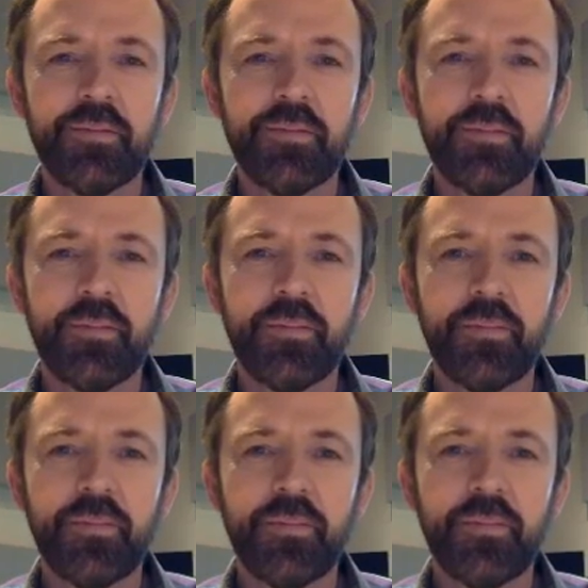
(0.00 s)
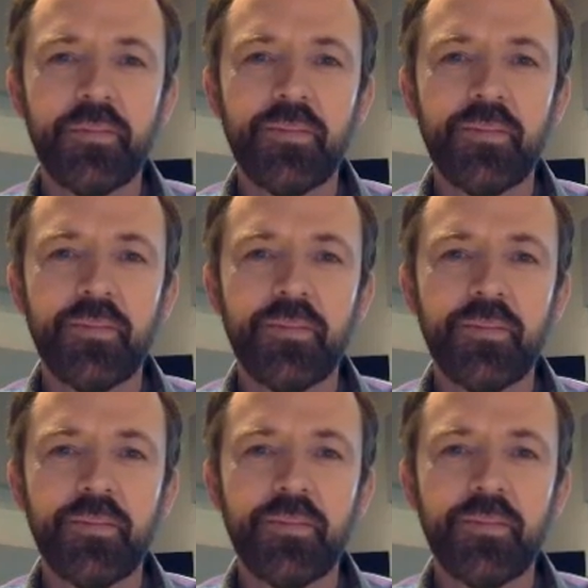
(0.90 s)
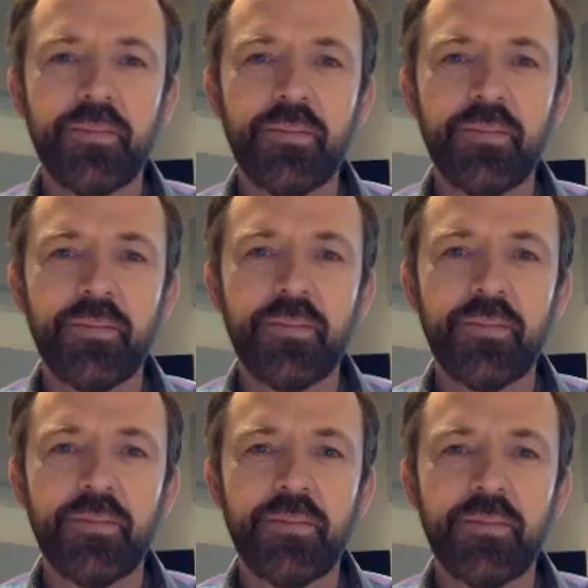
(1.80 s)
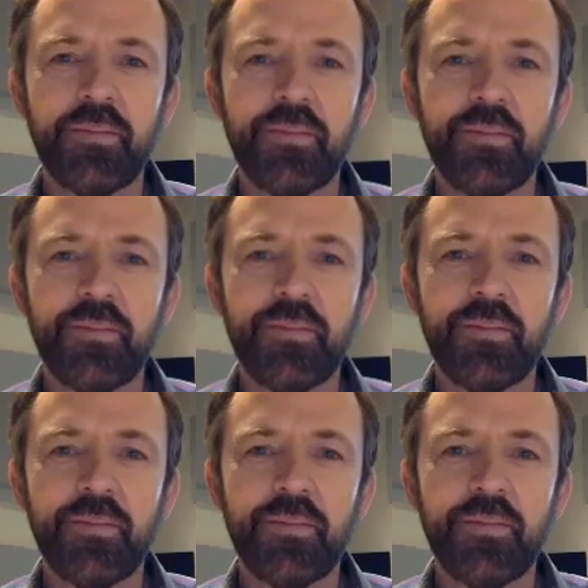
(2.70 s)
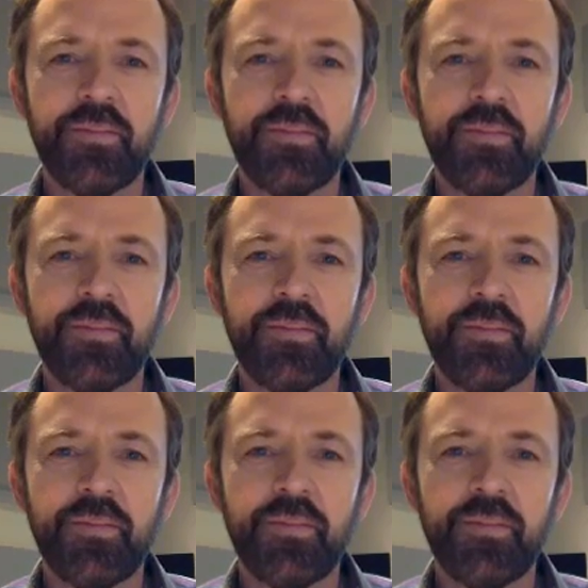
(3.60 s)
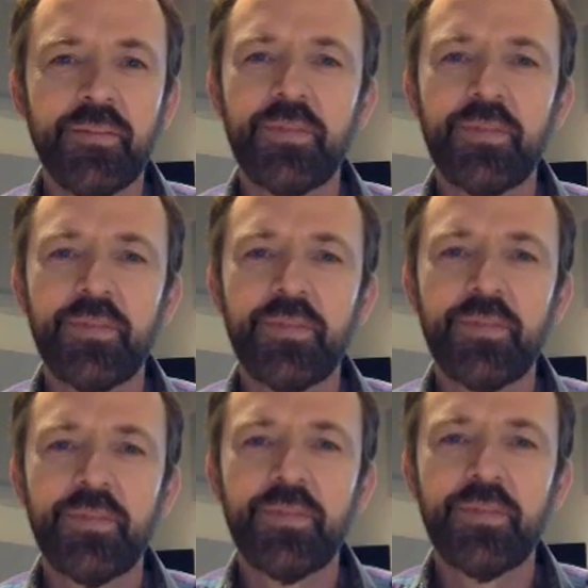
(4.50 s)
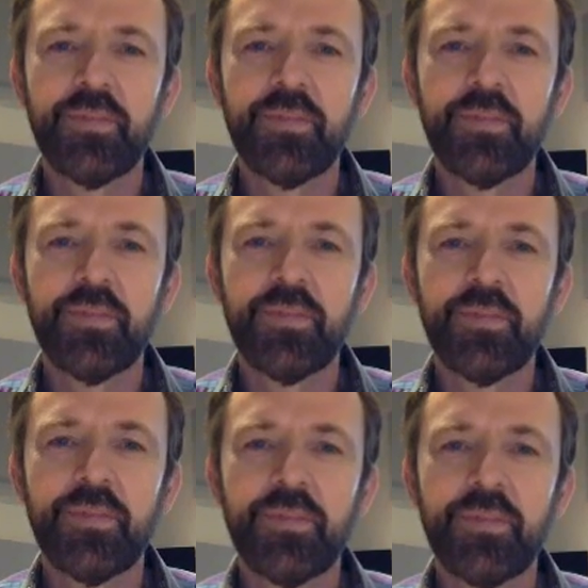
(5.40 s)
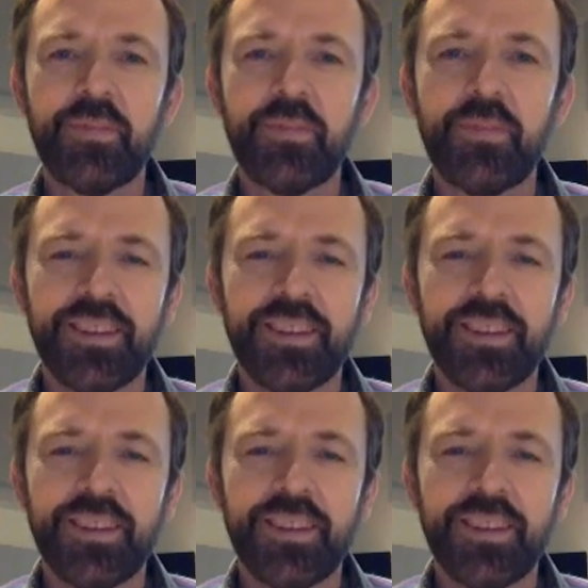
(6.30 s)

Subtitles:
(not speaking)